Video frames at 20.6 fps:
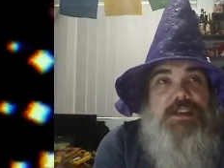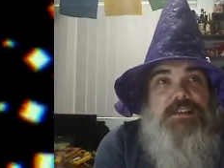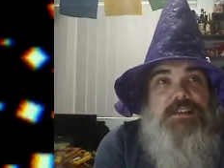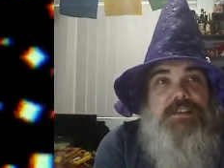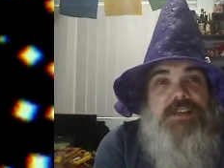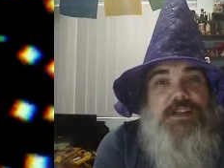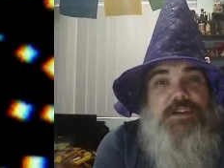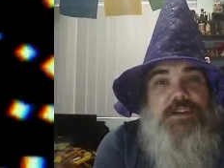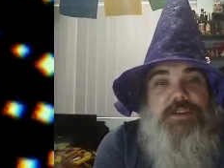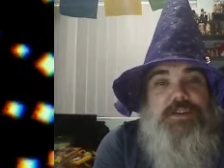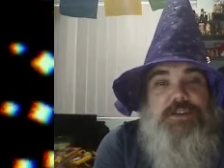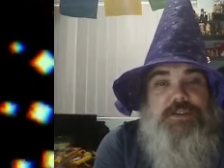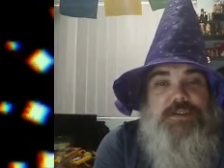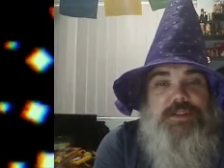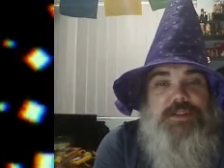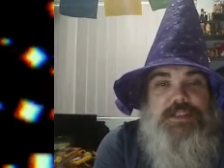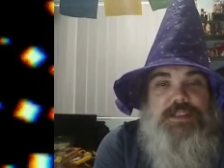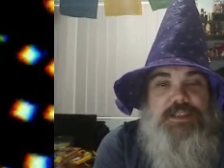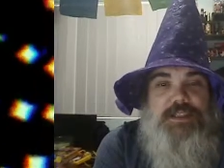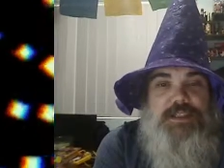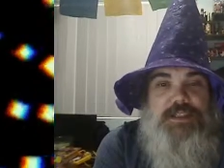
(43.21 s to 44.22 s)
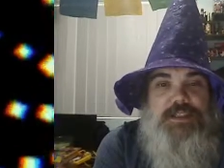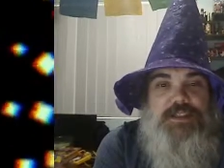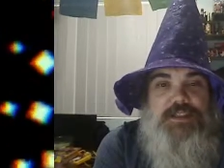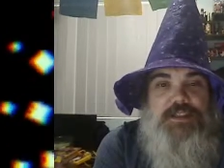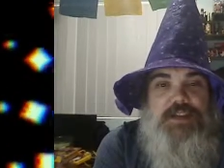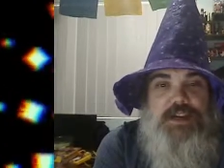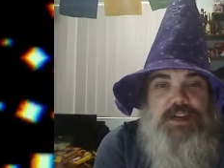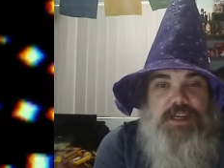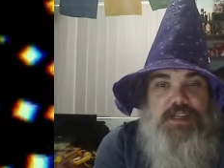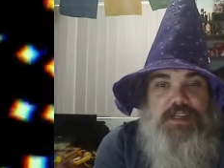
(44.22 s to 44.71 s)
serial killing
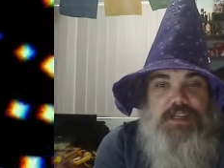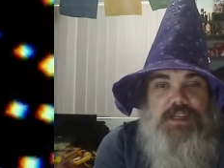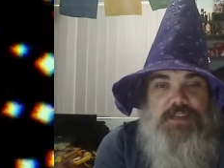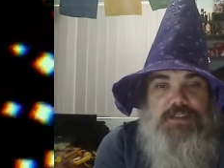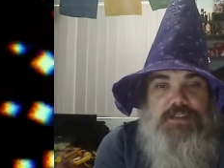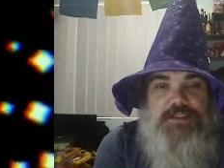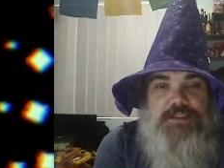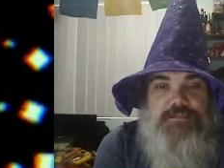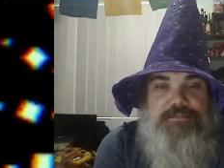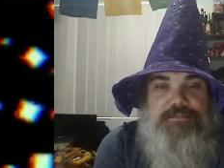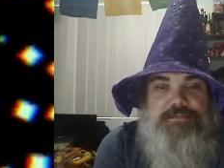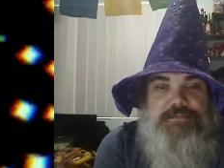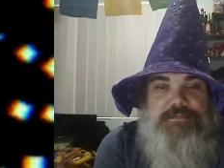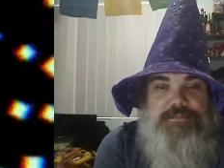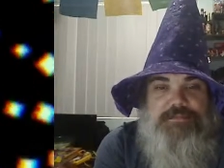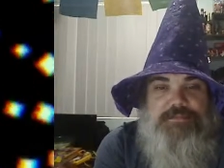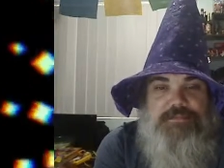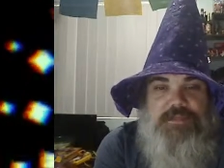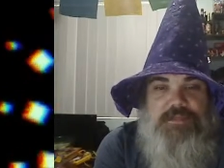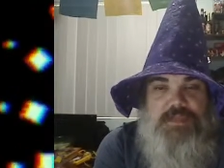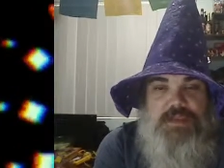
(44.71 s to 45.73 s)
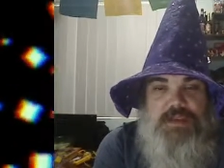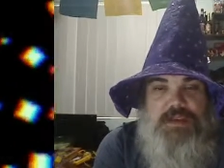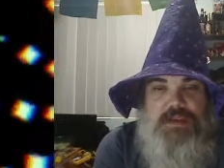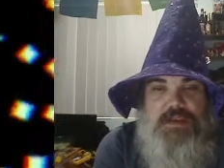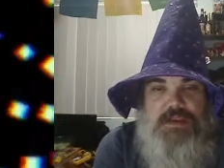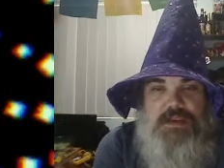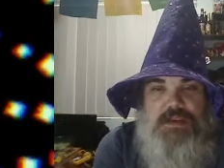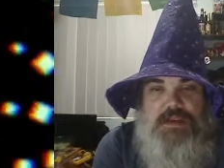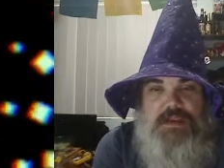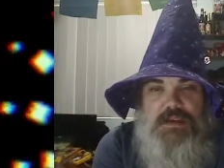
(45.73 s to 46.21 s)
hitchhiker.
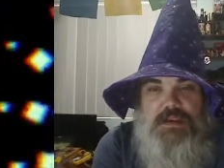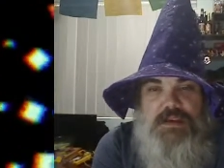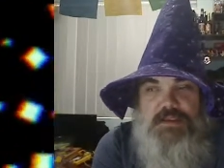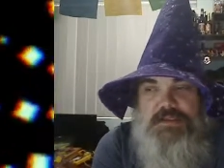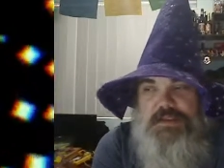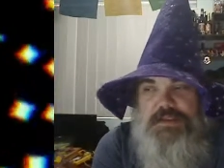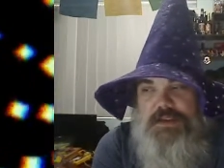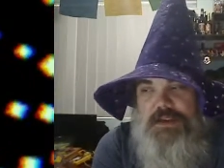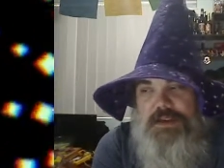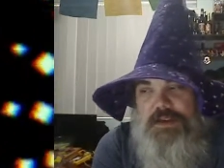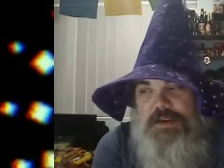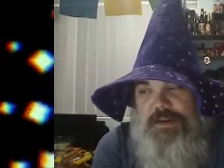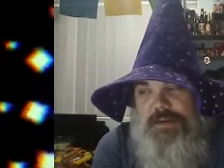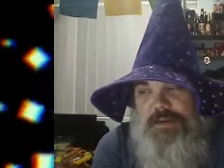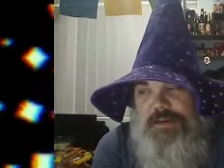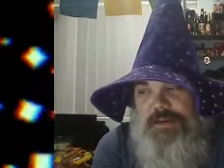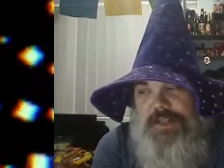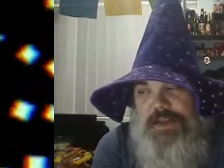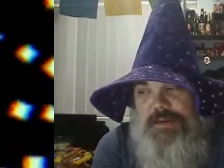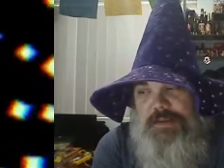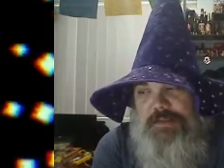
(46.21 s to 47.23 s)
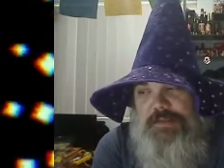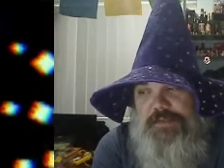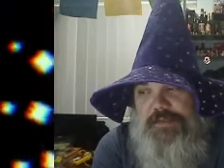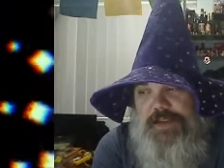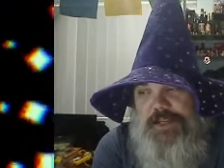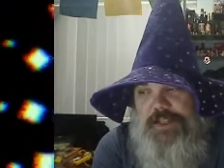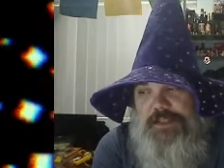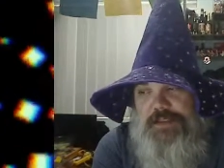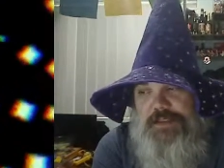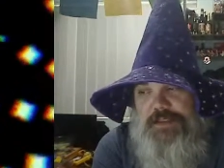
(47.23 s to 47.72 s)
So that was
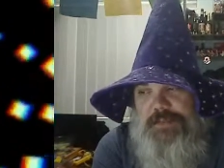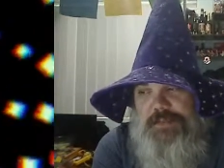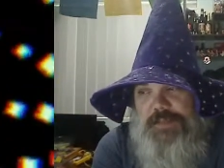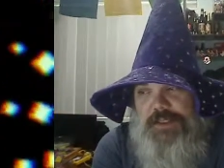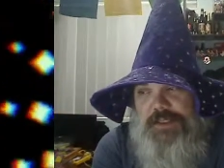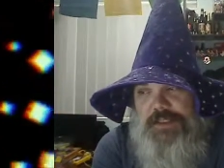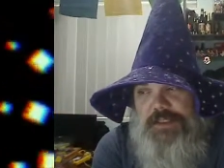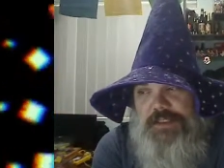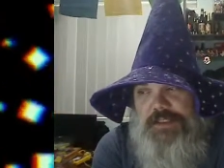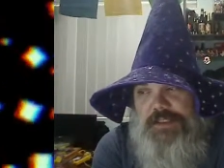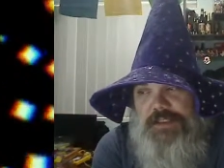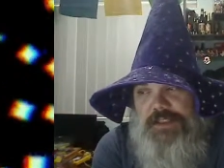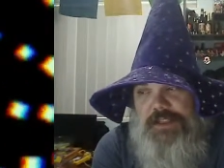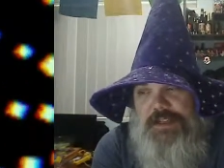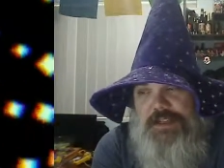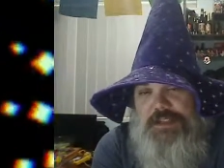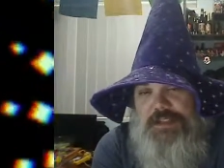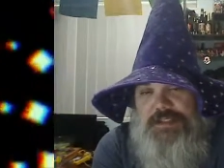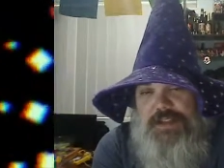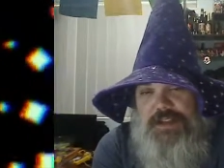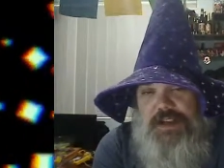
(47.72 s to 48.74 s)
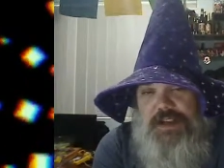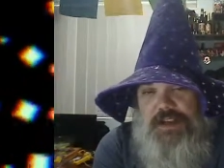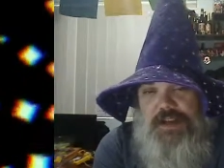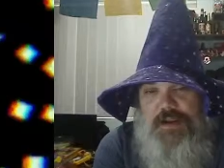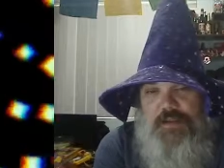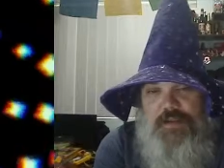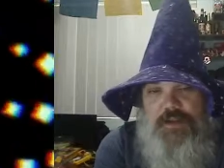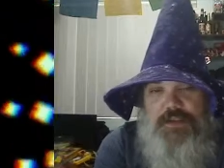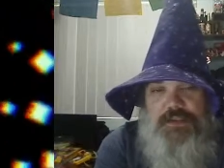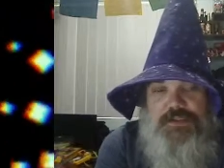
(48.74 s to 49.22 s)
fun. But then I
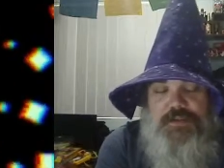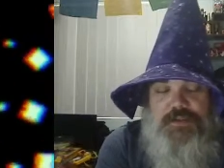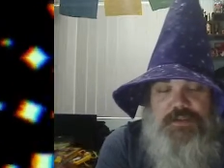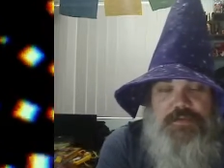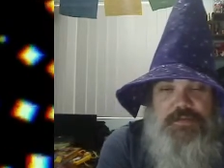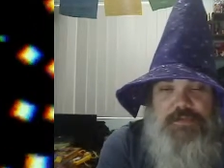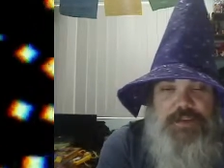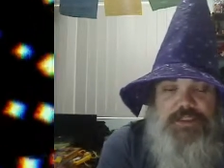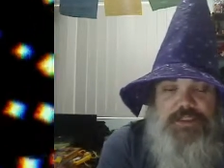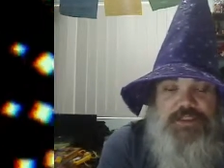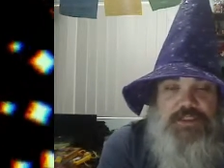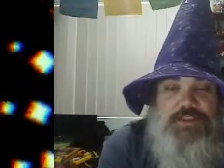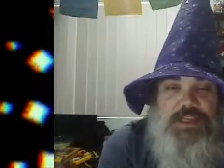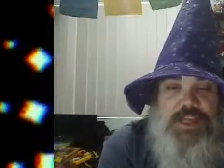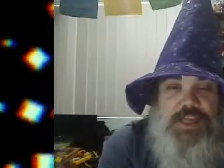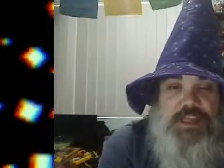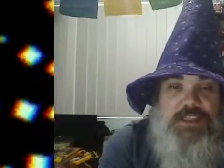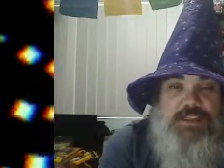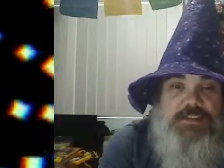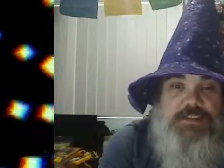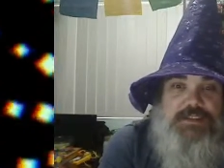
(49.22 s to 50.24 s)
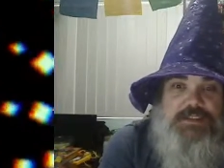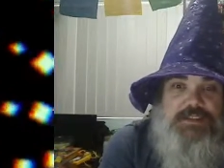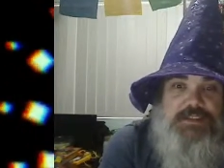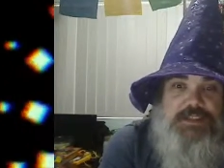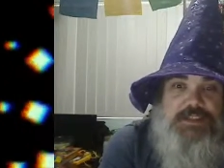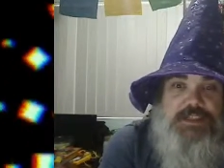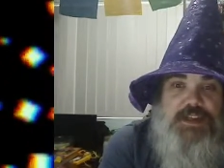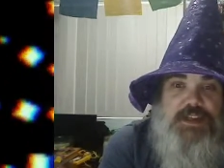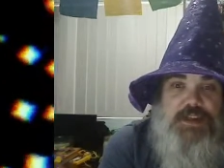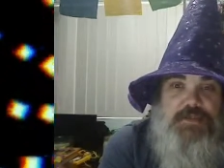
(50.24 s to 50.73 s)
decided I wanted to investigate this
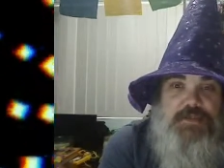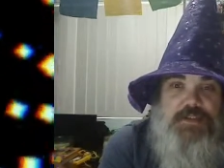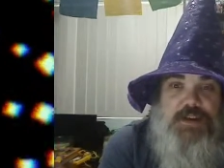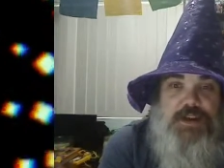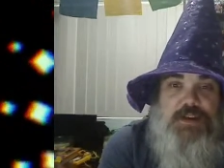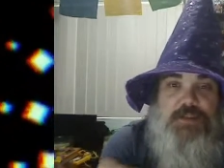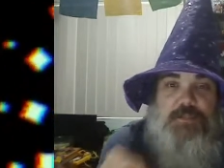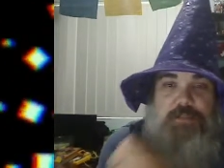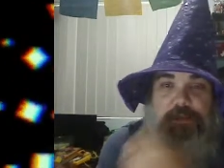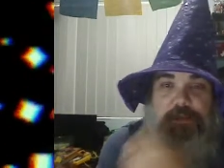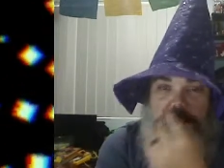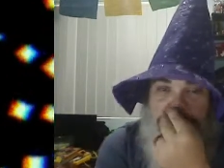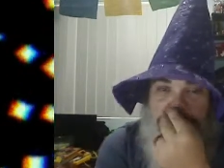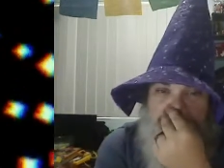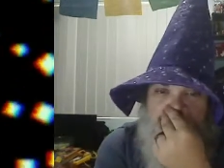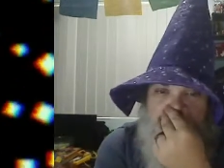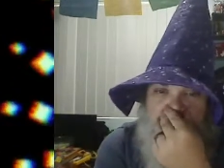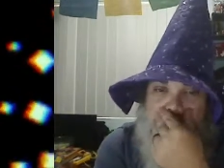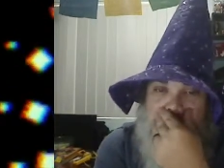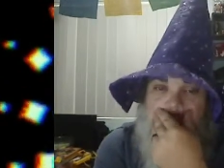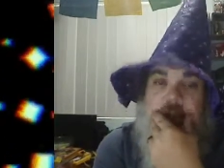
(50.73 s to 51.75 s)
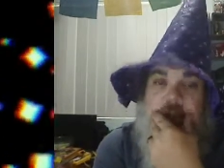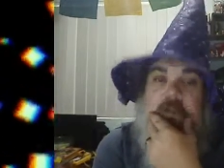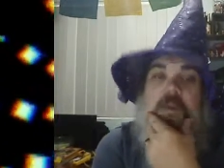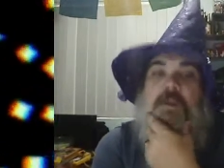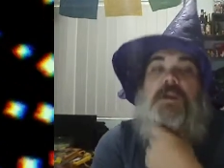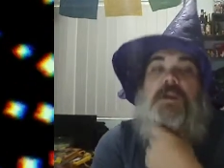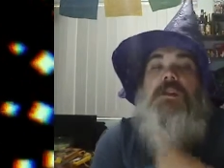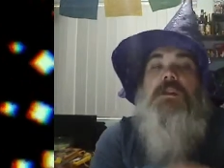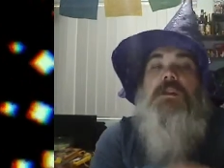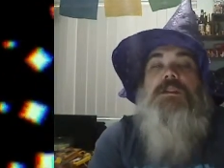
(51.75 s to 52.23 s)
and see if I could put this
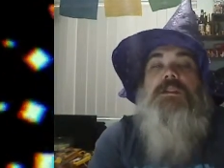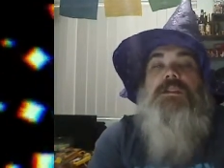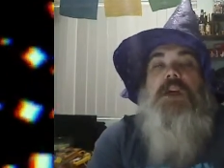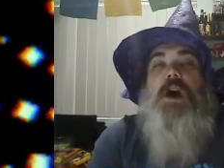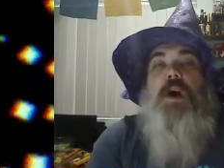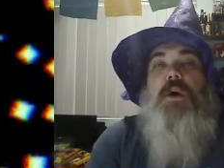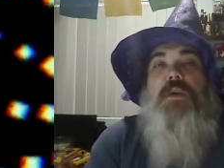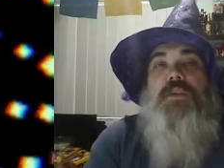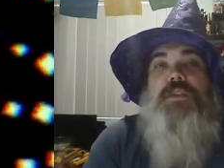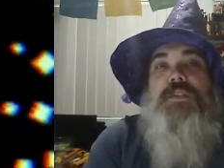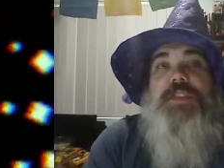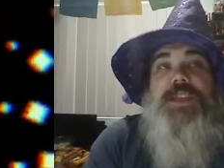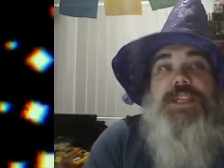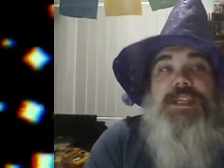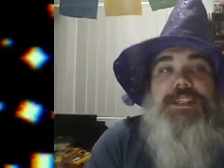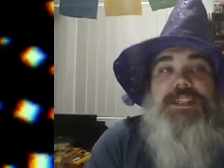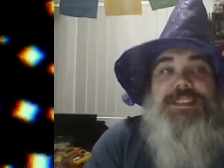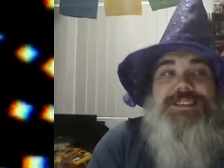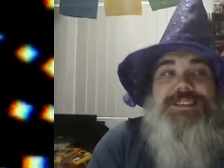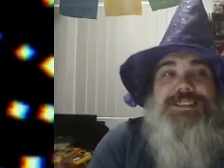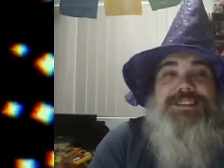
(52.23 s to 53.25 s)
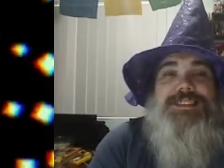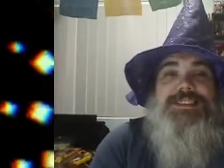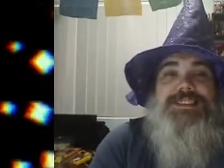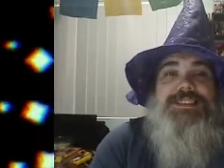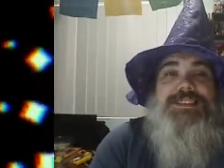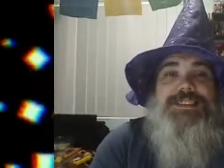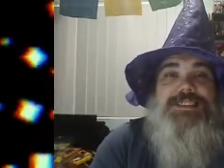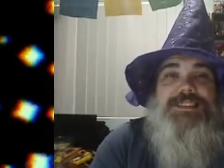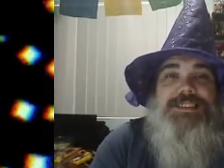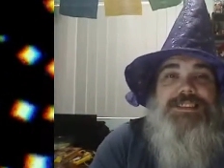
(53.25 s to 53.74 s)
whole thing
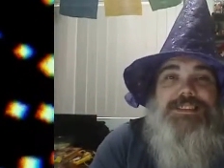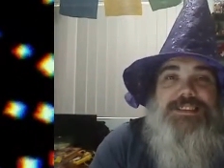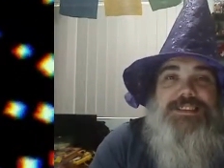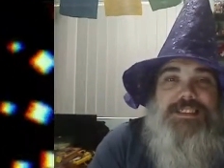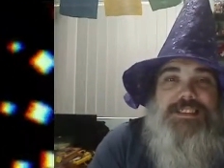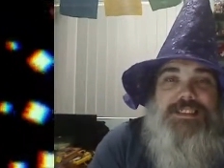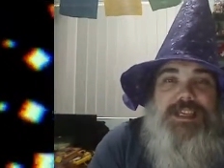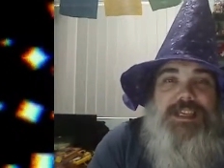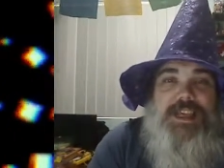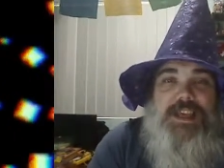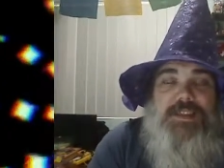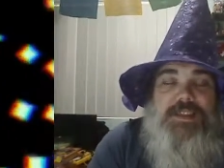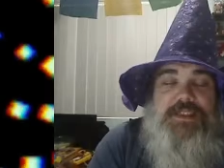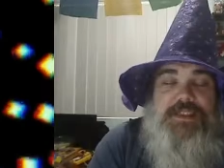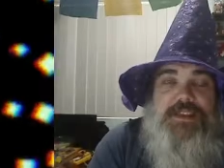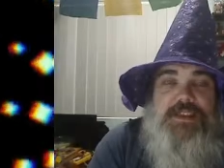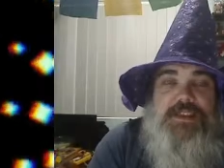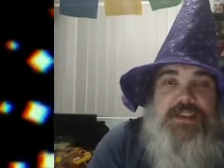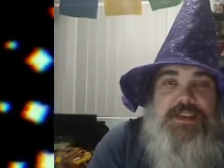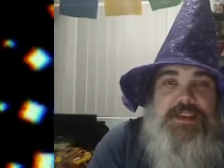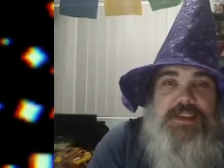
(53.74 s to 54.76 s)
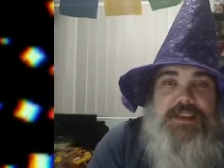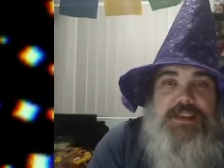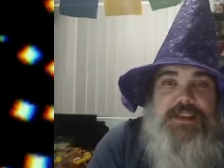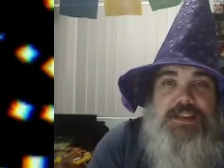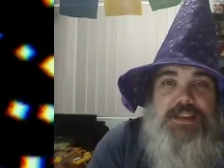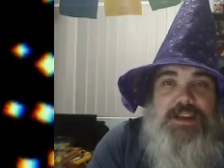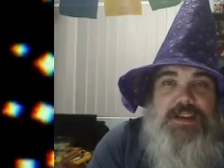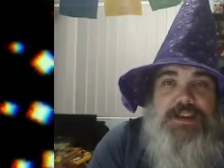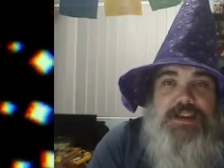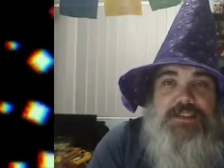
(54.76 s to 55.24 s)
to death,
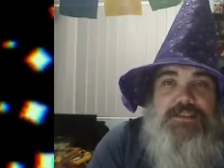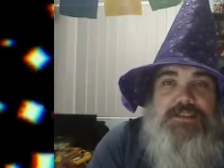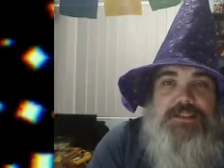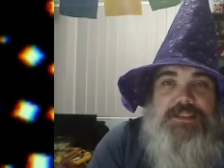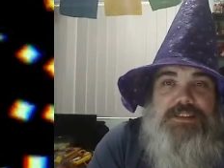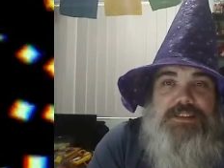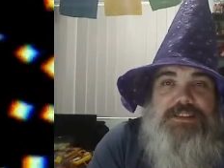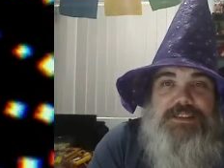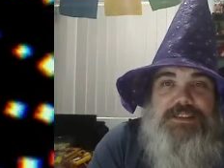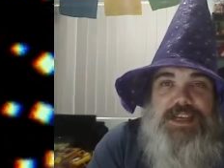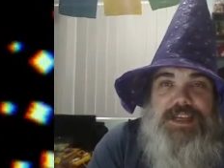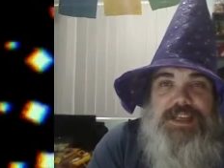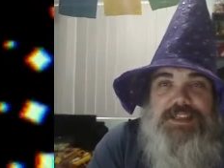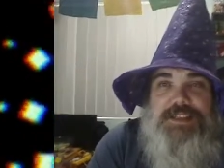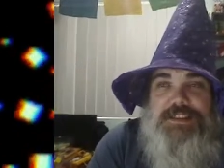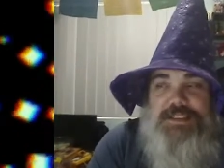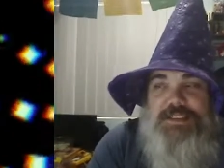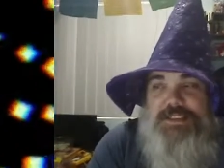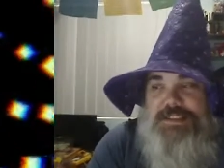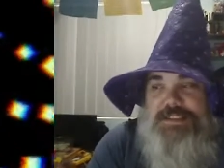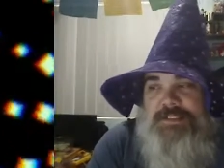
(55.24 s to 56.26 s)
as to say.